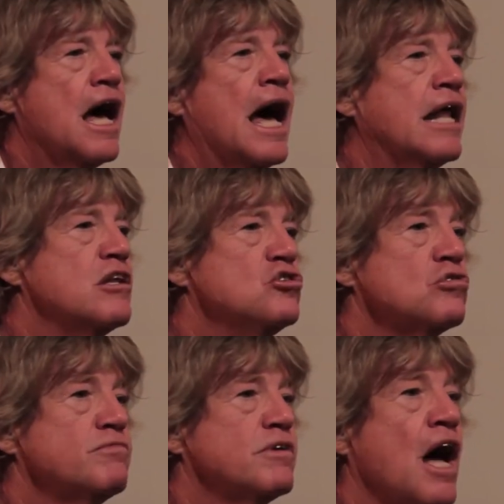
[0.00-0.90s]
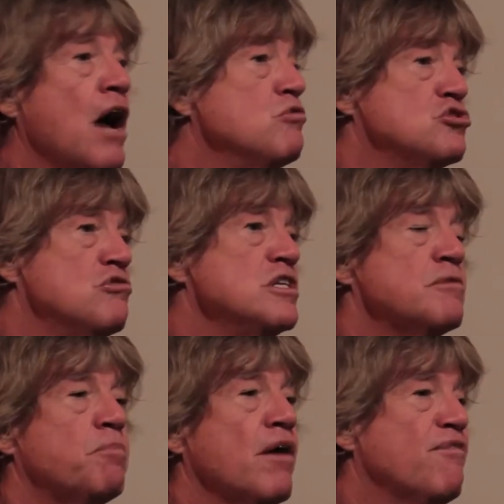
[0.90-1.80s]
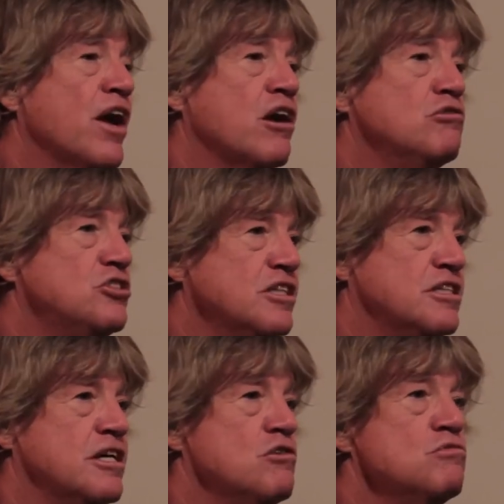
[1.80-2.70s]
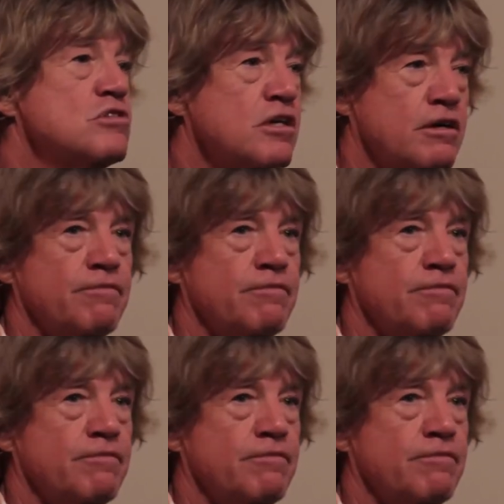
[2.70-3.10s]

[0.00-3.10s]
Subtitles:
and I was greeted by Franco Chitti, who's